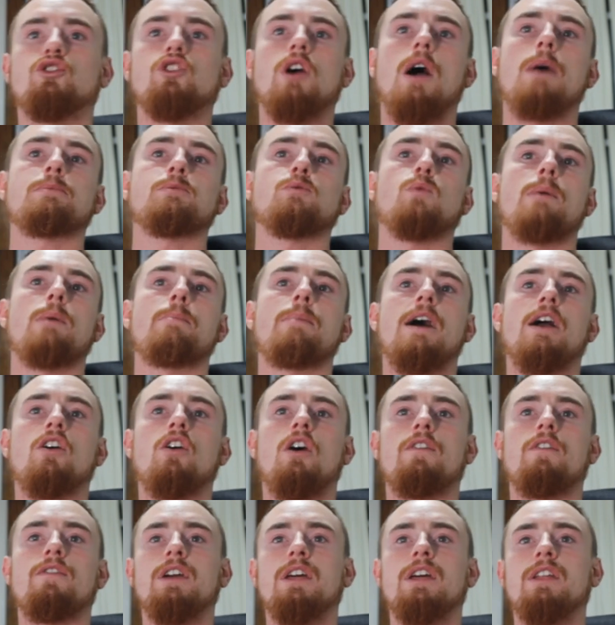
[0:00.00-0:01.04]
drops way back
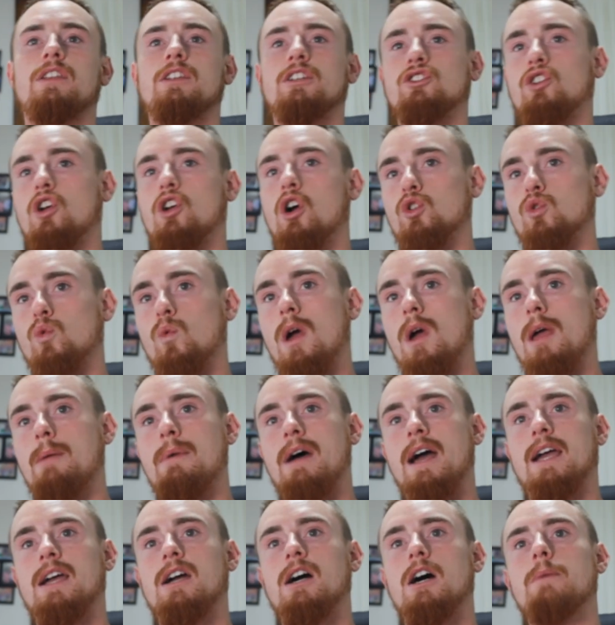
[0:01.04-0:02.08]
off again. Then goes way back